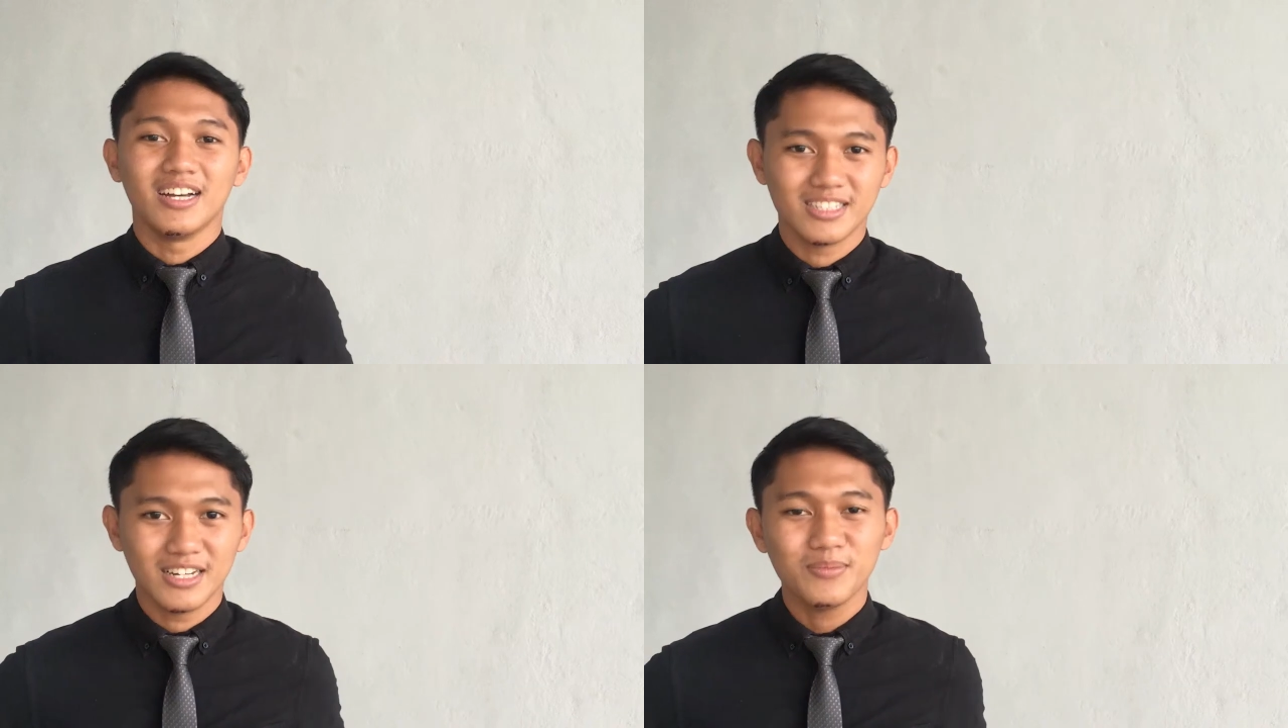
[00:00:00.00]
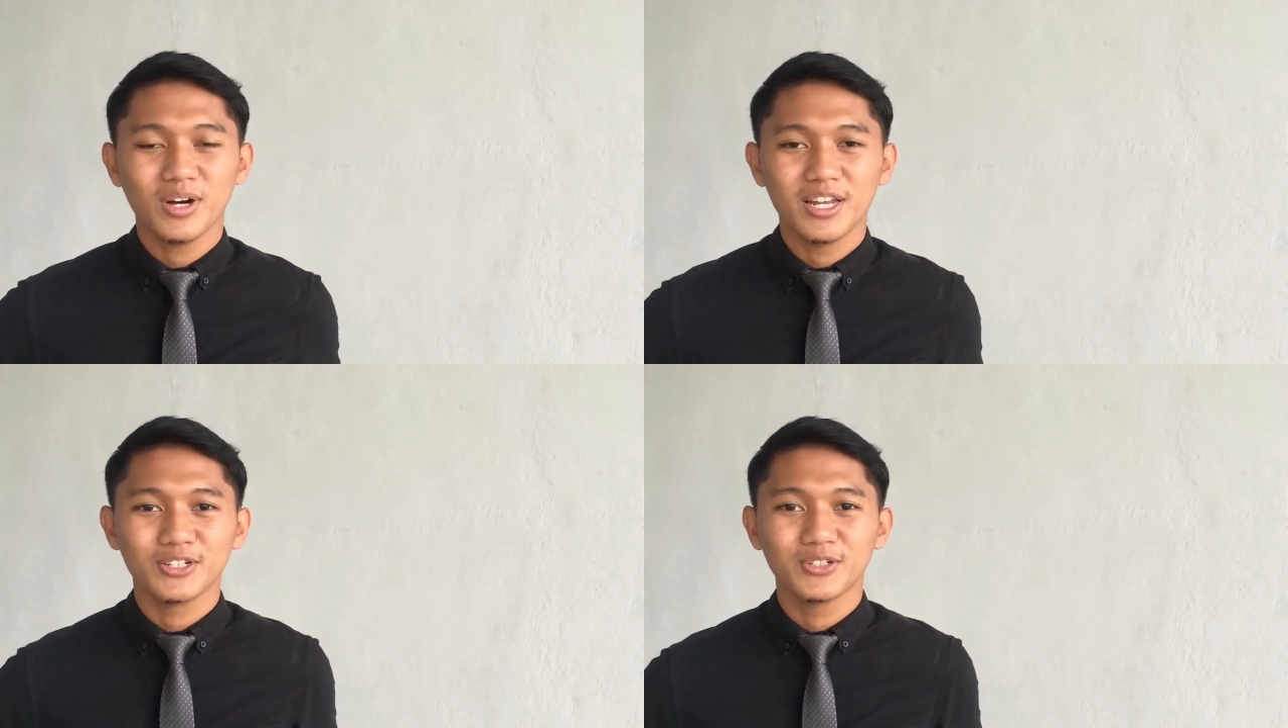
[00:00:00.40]

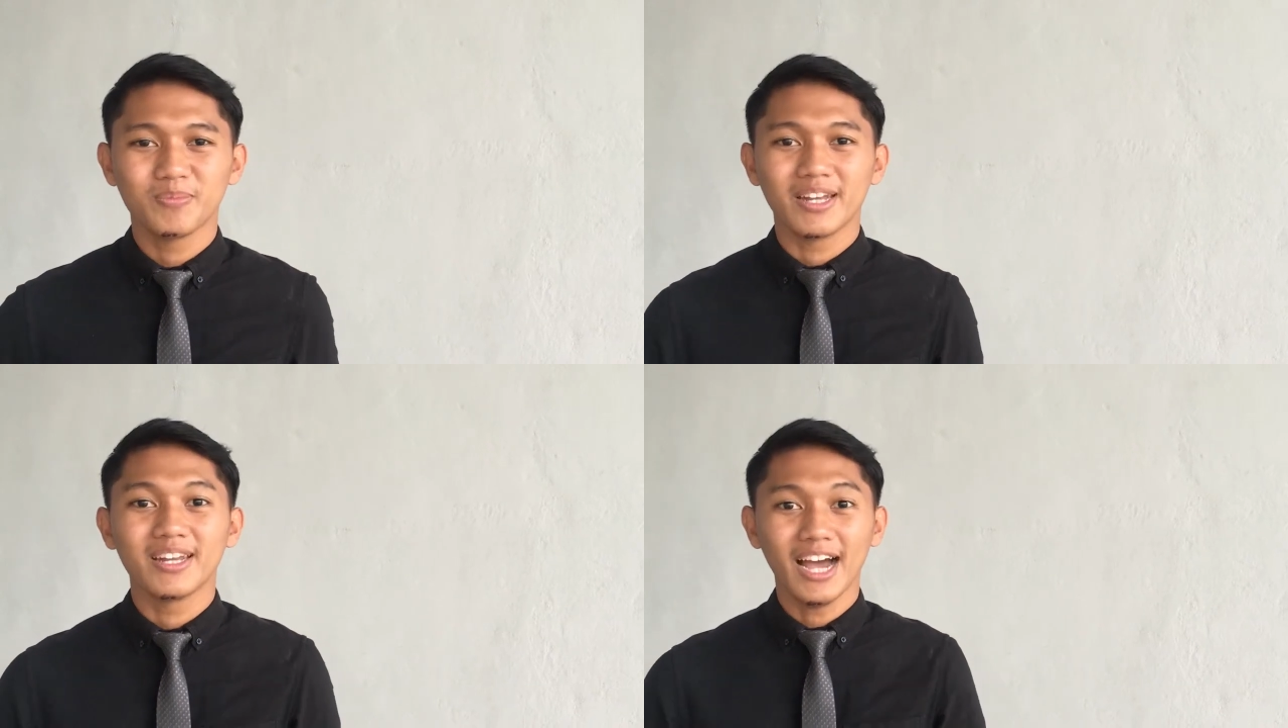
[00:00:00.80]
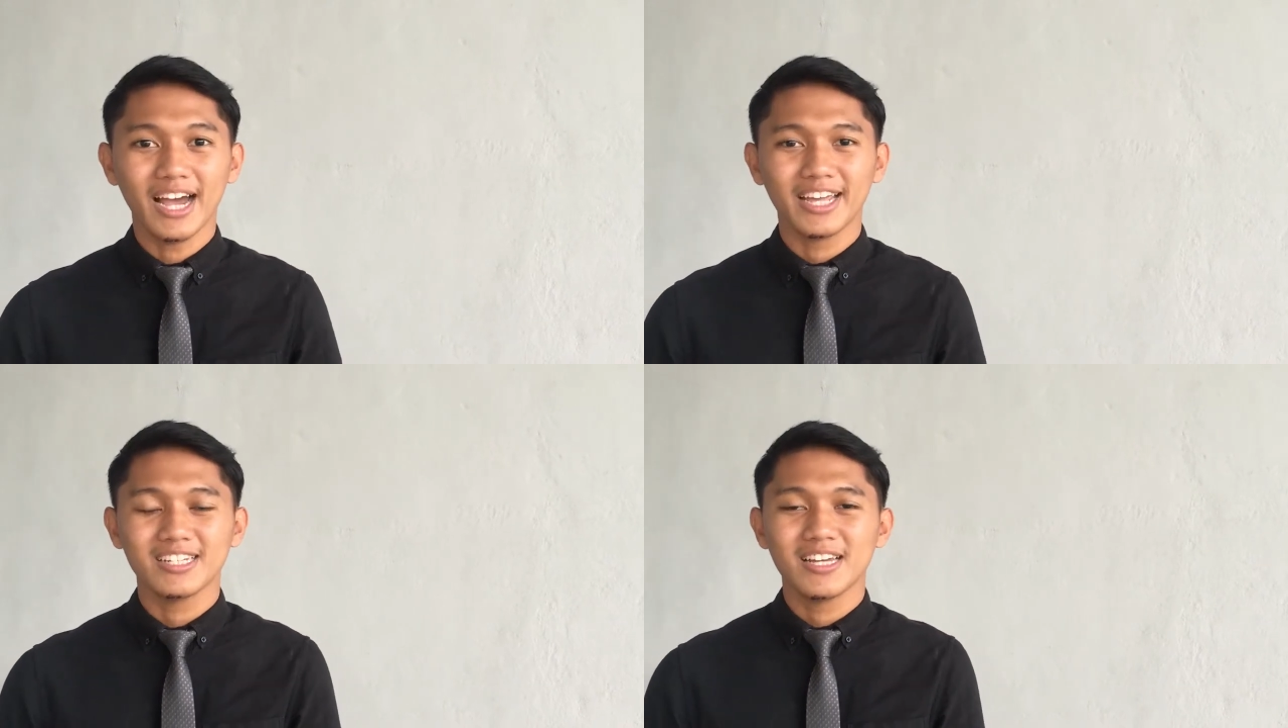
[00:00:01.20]
Assalamualaikum and
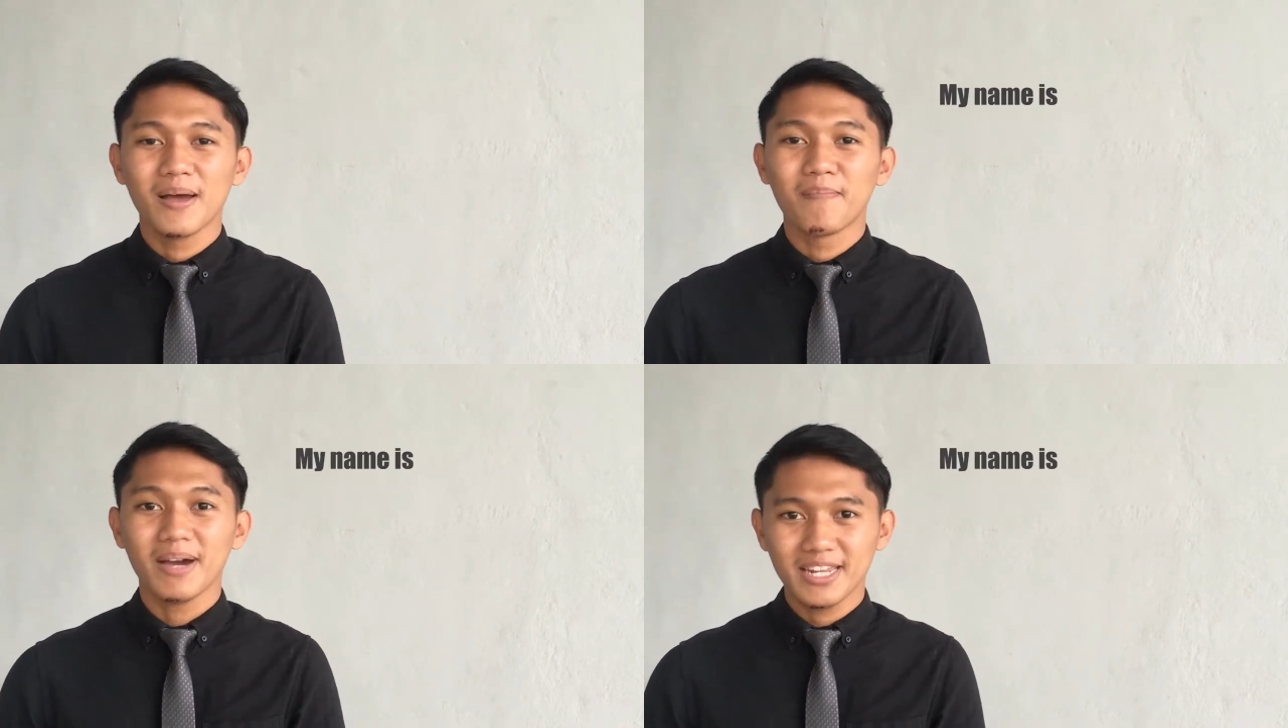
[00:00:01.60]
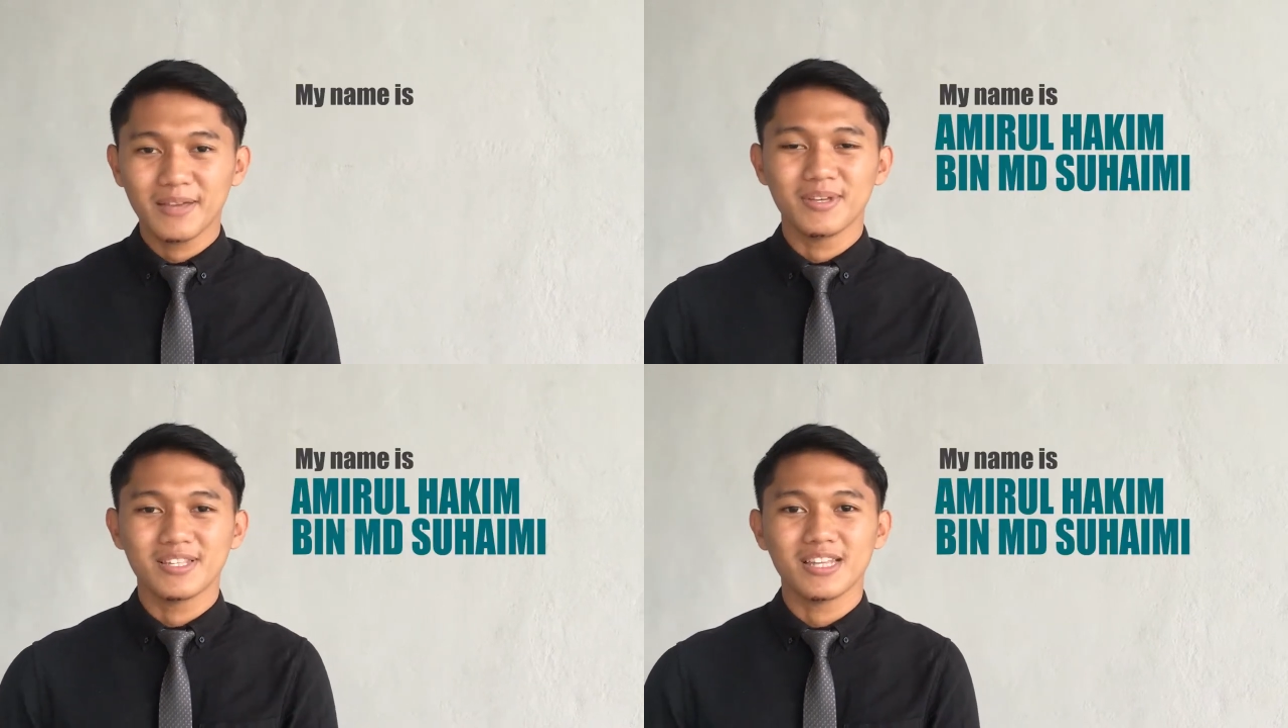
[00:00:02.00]
hi, my
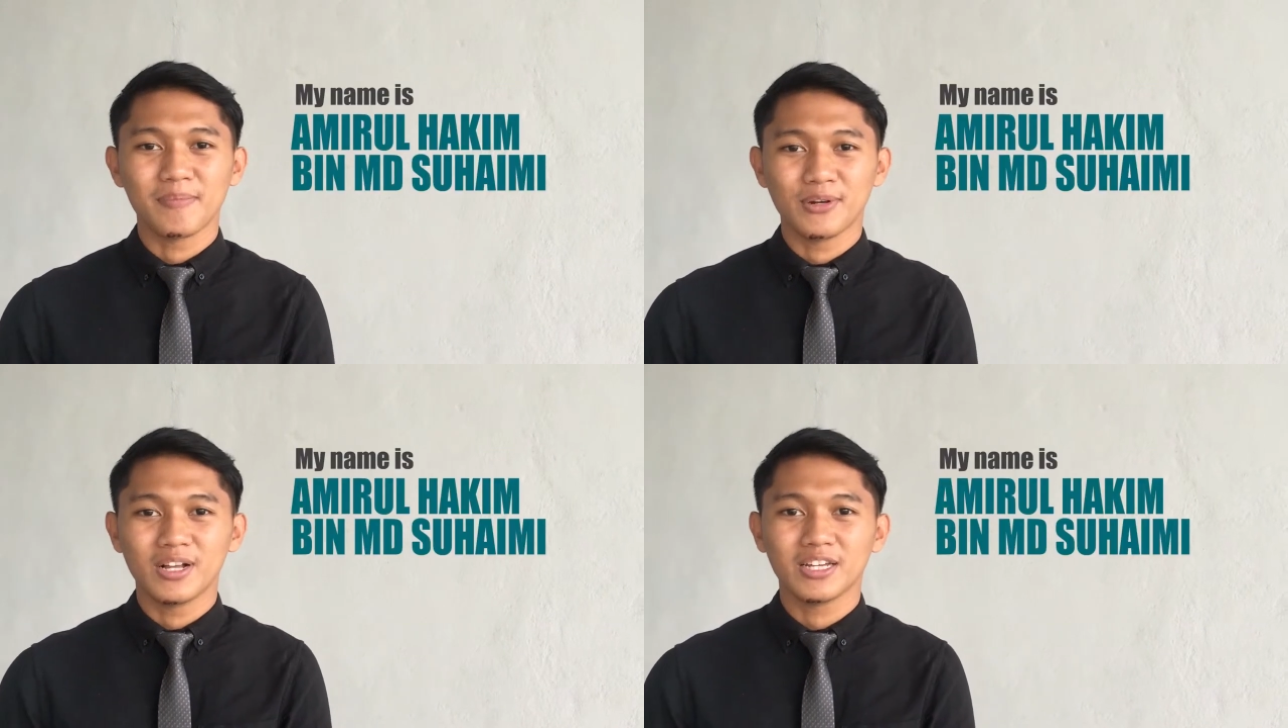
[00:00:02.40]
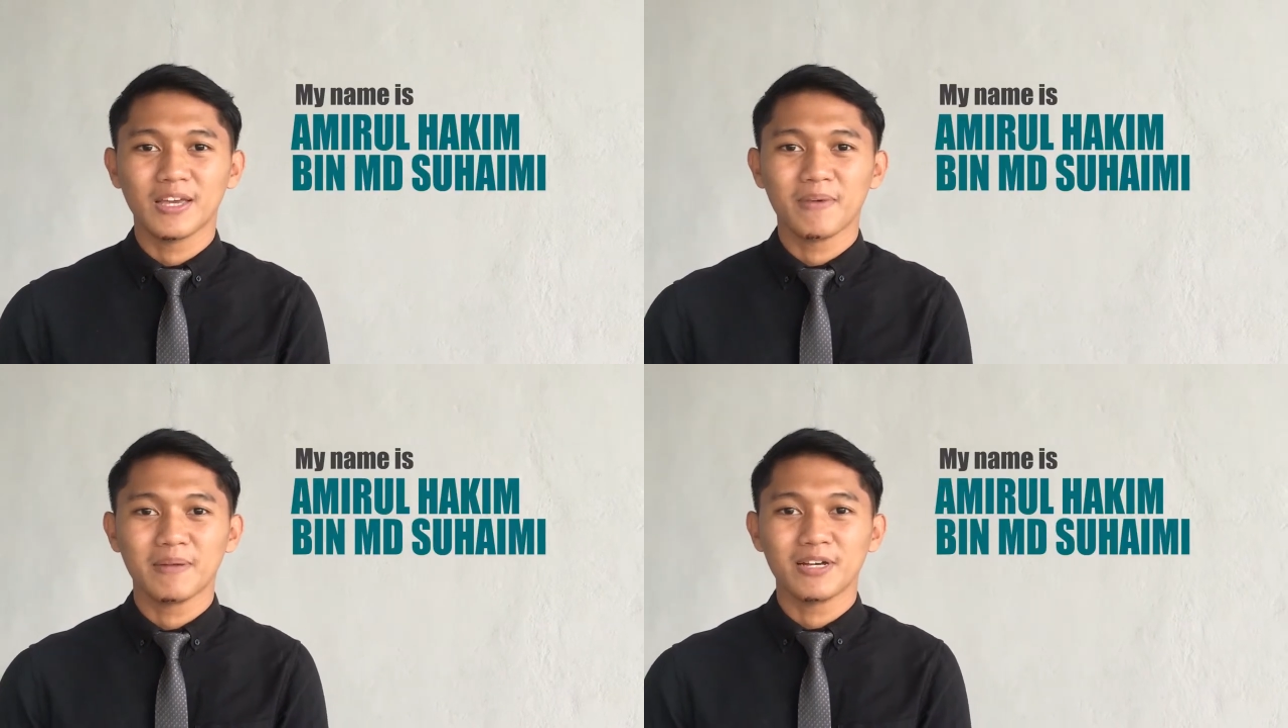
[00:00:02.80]
name is Amirul
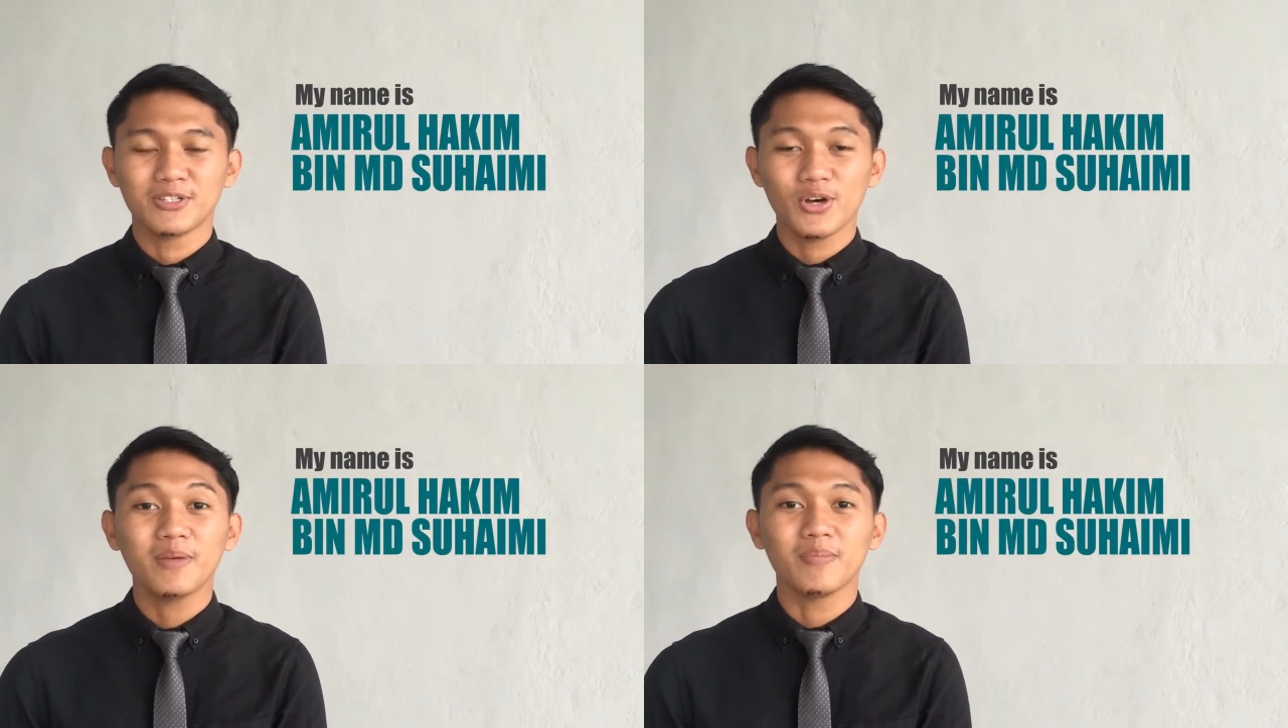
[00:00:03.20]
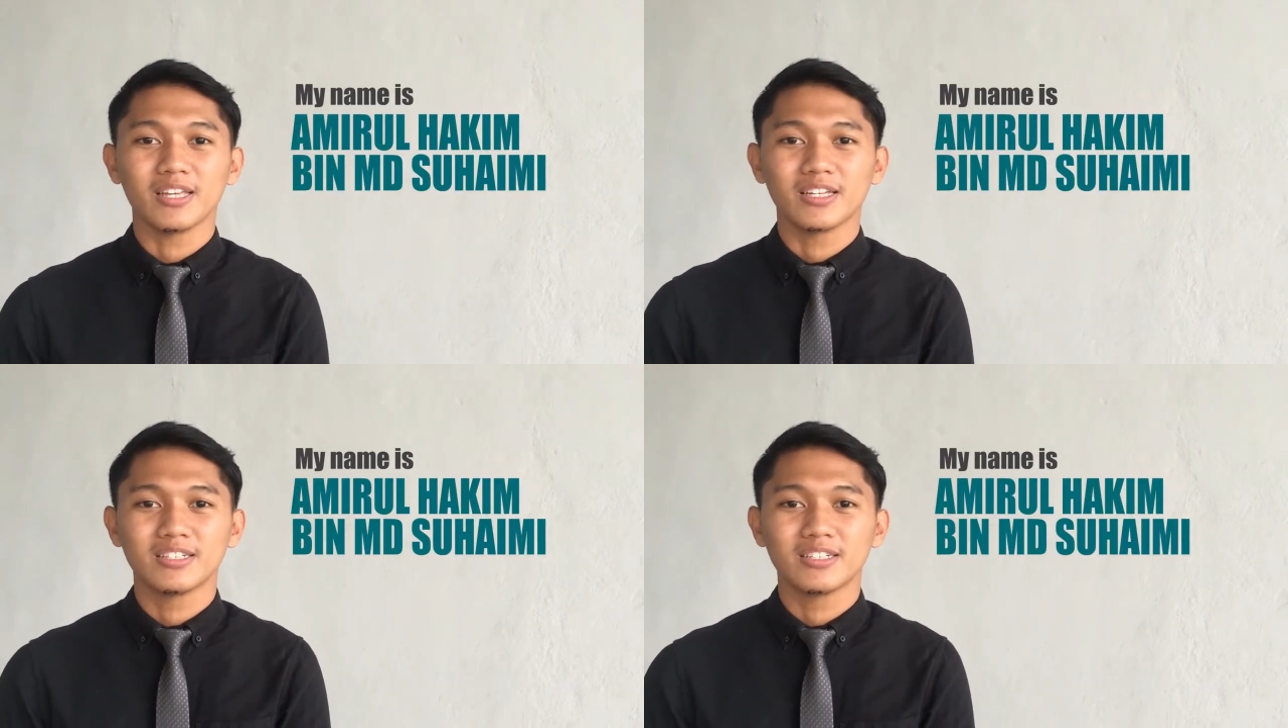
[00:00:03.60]
Hakim bin Mat Suhaimi.